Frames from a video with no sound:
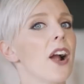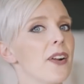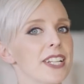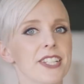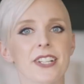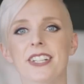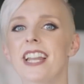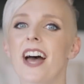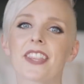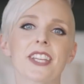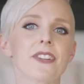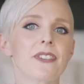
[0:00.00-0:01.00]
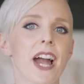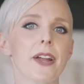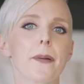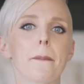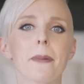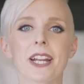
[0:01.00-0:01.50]
All right, dude, now that you've got
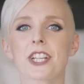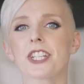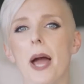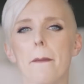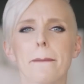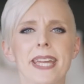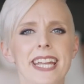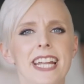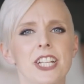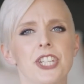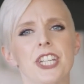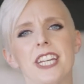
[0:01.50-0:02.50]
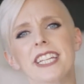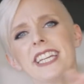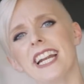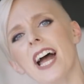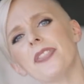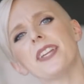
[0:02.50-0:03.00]
your money shot PhD,
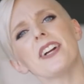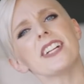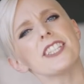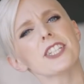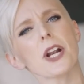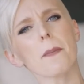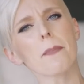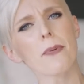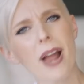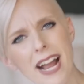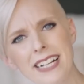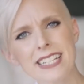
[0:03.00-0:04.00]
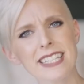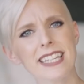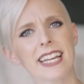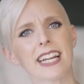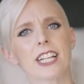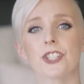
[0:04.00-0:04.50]
get out there and start
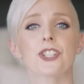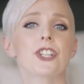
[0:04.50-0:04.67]
practicing.